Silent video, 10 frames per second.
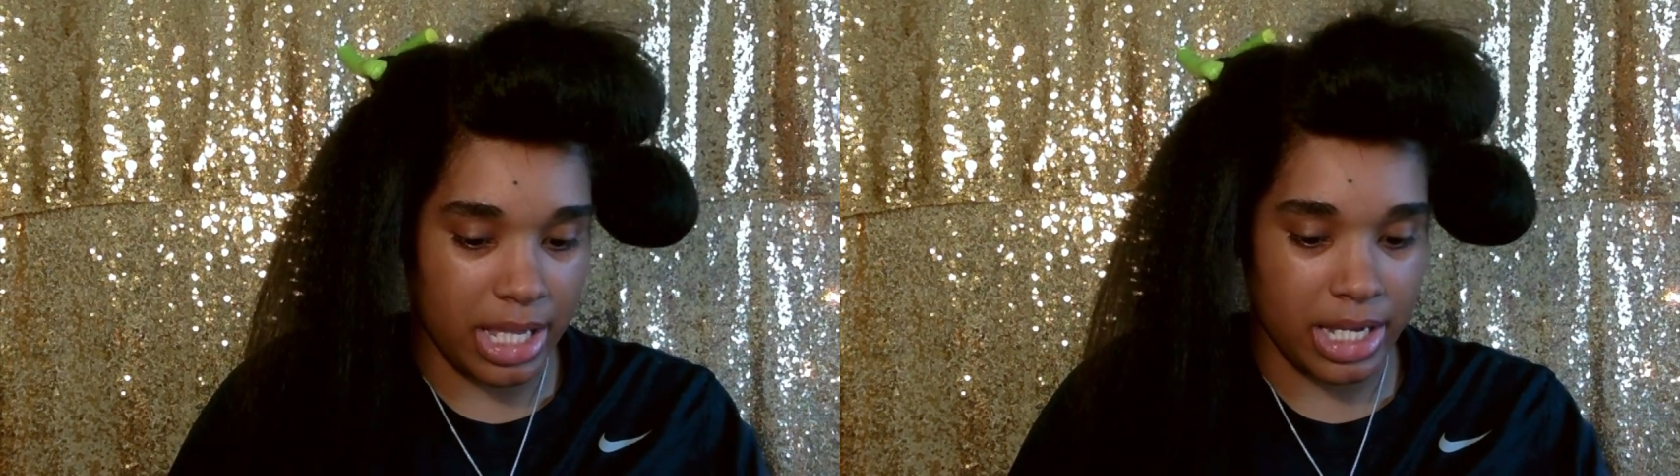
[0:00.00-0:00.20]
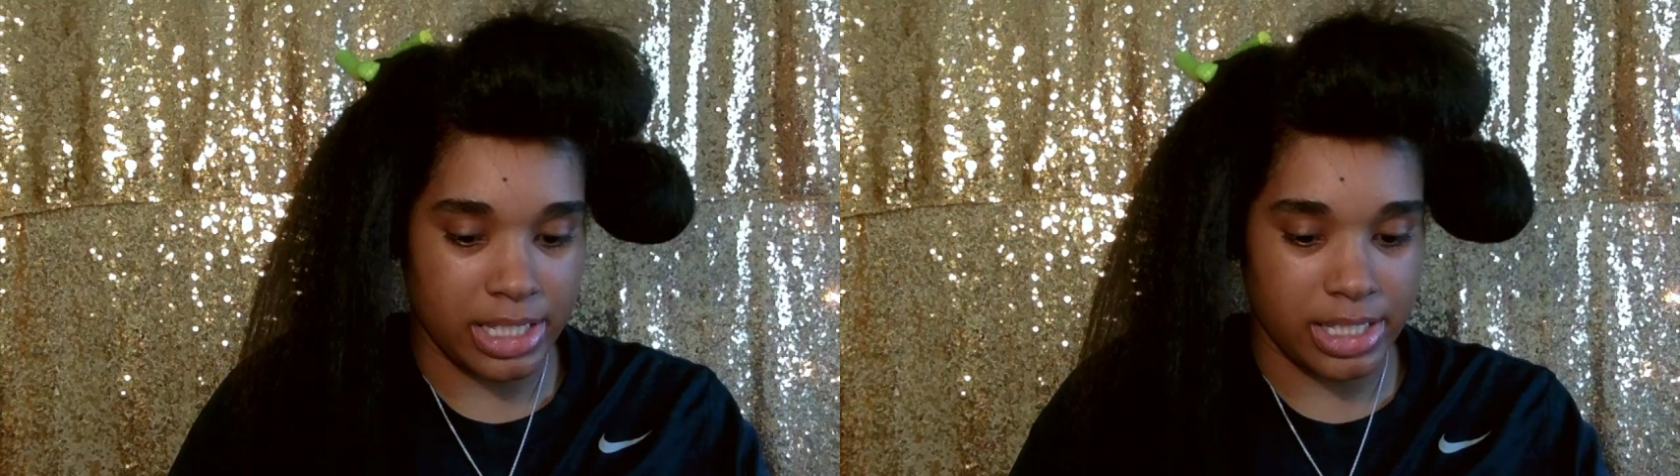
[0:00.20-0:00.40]

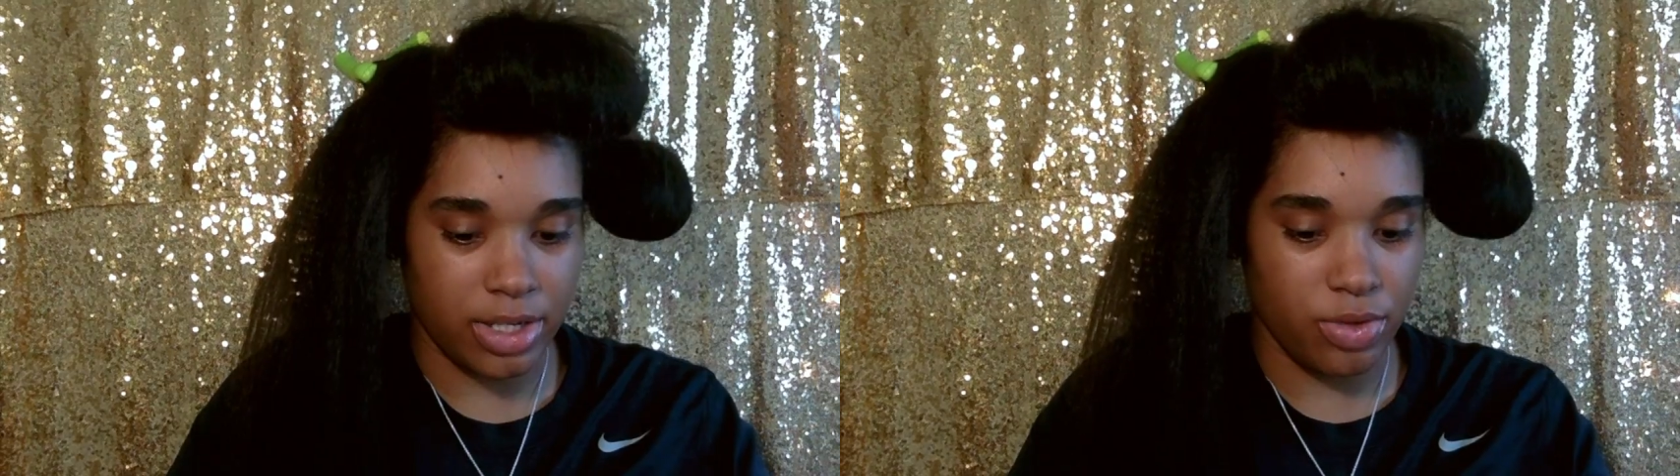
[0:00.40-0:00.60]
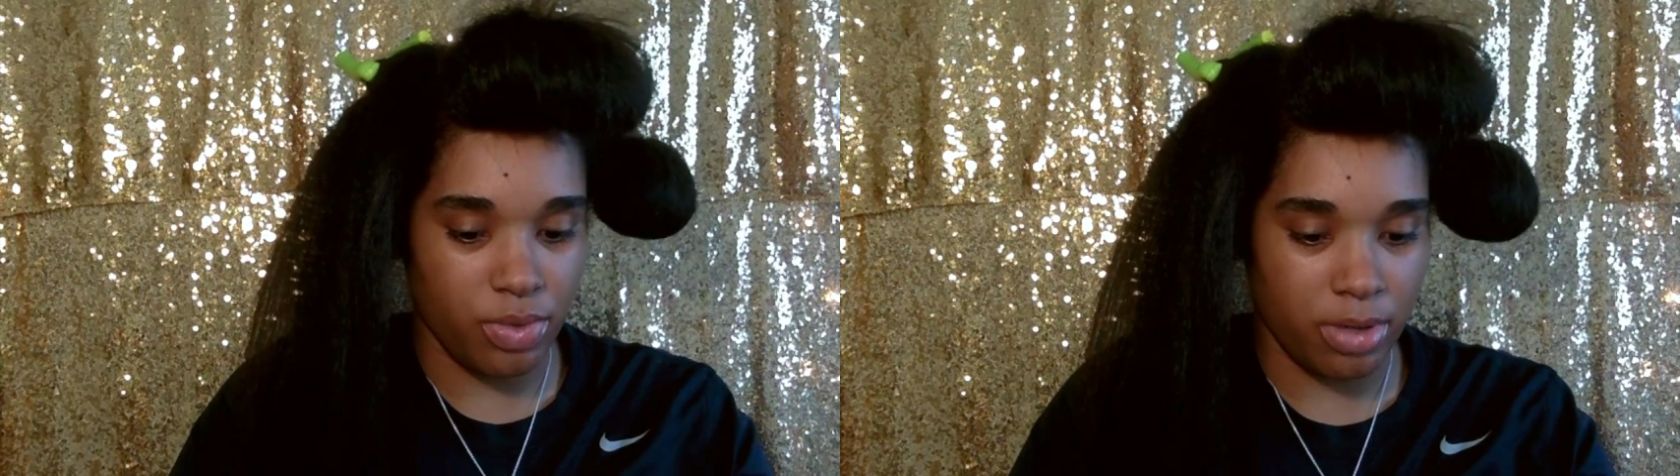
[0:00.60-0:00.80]
like I
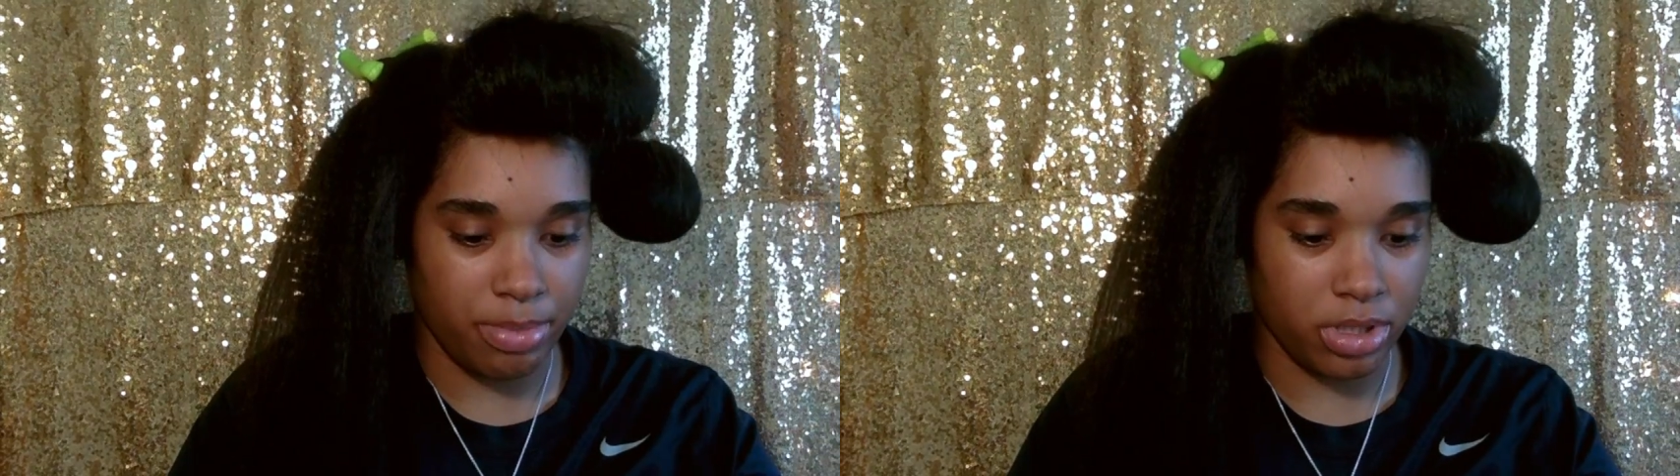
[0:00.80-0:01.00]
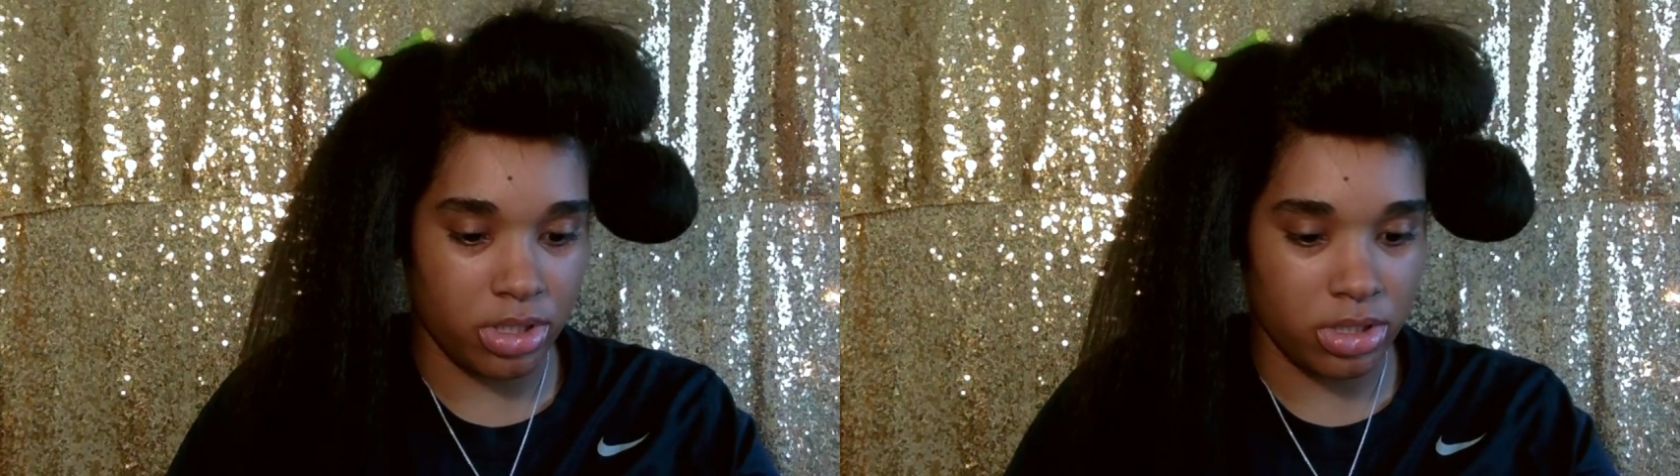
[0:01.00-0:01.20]
said, you want
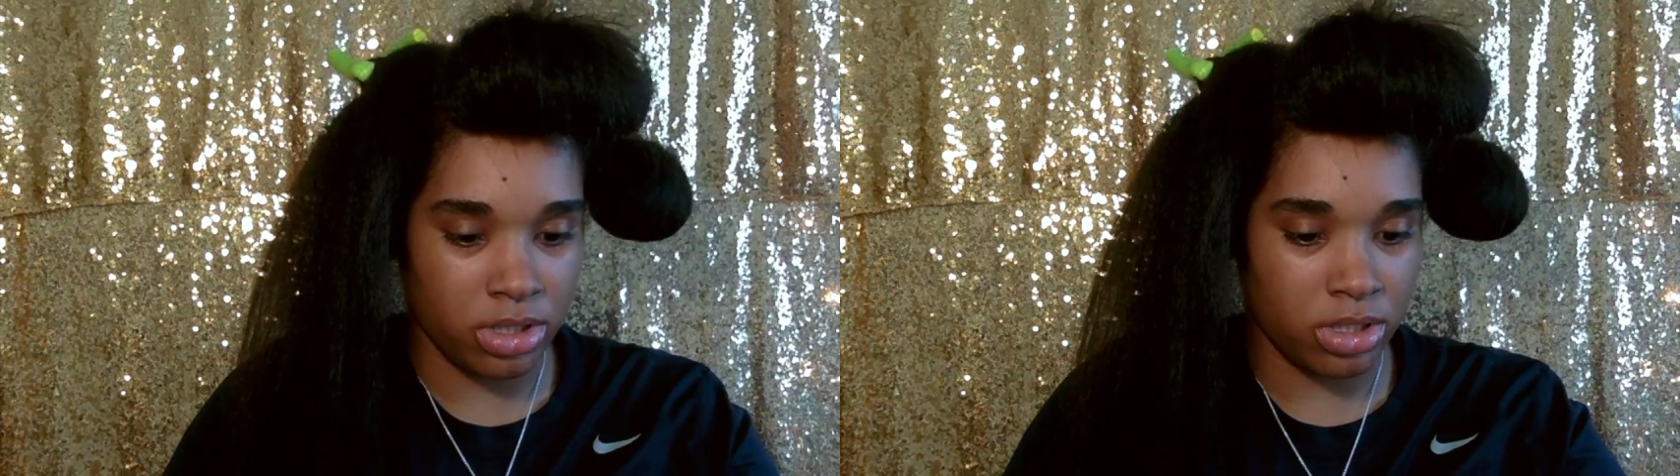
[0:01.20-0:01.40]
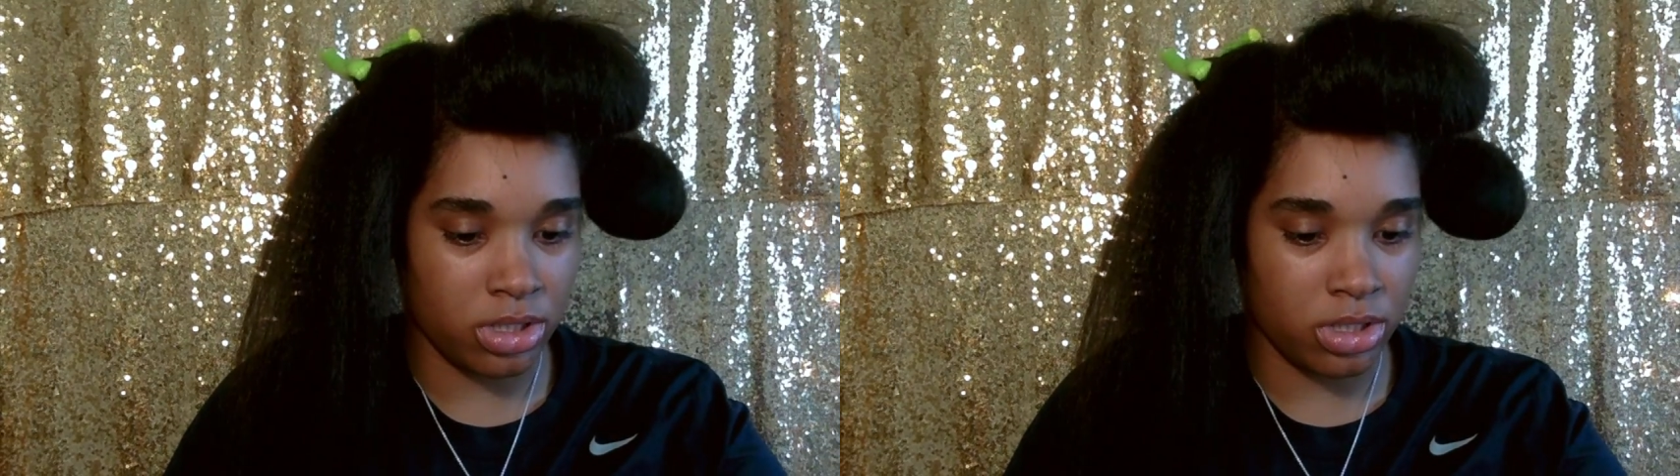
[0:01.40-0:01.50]
to put